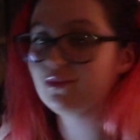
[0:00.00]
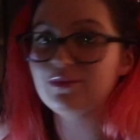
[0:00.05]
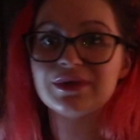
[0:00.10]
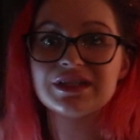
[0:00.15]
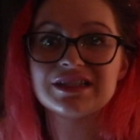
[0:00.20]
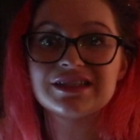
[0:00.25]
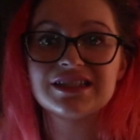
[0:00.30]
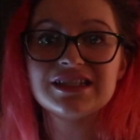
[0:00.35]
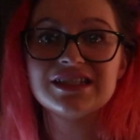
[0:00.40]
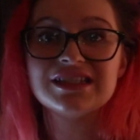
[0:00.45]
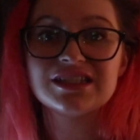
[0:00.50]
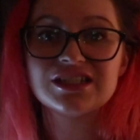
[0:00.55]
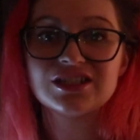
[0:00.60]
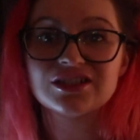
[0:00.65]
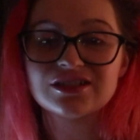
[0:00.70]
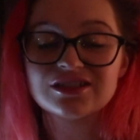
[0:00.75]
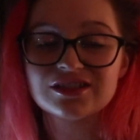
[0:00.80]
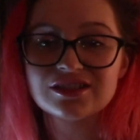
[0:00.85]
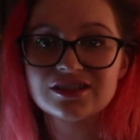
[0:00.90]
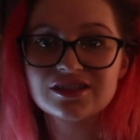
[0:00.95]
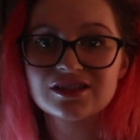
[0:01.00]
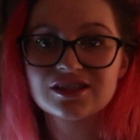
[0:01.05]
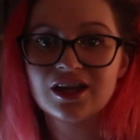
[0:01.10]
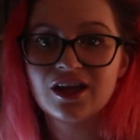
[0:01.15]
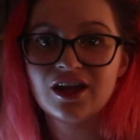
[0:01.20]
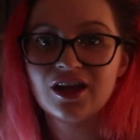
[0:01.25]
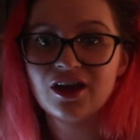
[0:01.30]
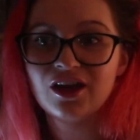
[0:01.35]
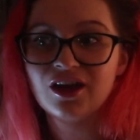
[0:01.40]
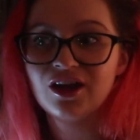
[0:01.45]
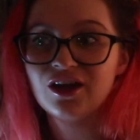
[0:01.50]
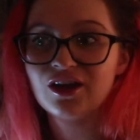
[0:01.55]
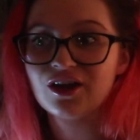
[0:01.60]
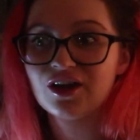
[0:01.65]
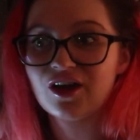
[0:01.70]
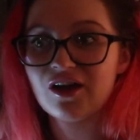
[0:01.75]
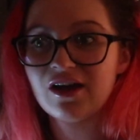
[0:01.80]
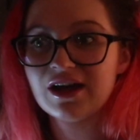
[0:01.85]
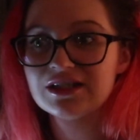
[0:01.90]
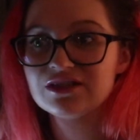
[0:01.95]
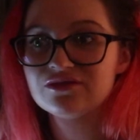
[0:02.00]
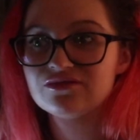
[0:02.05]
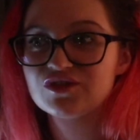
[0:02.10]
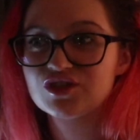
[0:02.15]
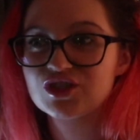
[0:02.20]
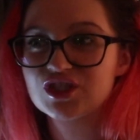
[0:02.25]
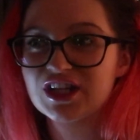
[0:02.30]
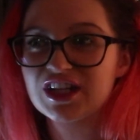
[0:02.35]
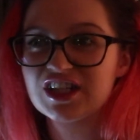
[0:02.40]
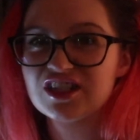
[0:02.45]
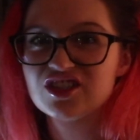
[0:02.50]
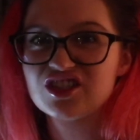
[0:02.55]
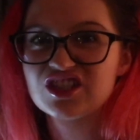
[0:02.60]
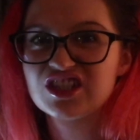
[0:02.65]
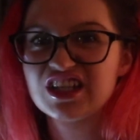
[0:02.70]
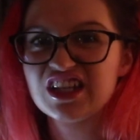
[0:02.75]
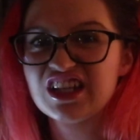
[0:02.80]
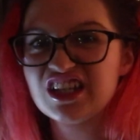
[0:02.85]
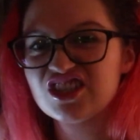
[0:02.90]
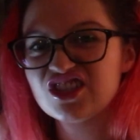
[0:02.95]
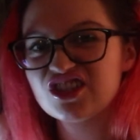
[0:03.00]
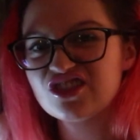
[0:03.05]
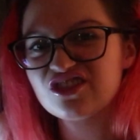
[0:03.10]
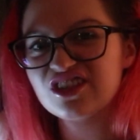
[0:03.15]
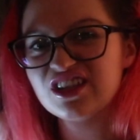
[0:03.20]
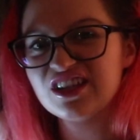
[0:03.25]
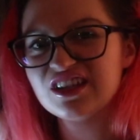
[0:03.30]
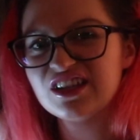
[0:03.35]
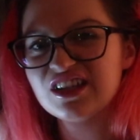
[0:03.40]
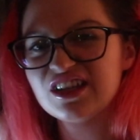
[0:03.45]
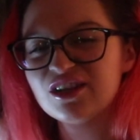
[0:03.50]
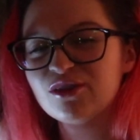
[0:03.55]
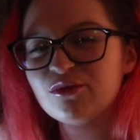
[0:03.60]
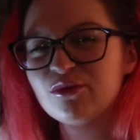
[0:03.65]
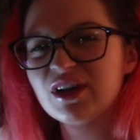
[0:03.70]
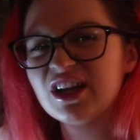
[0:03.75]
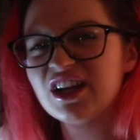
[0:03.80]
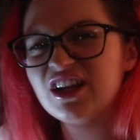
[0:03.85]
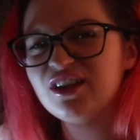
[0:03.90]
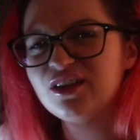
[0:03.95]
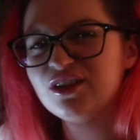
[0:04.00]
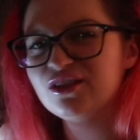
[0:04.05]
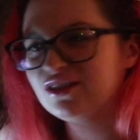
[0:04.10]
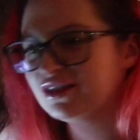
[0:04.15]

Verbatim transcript: assistance kind of changed history in a way, you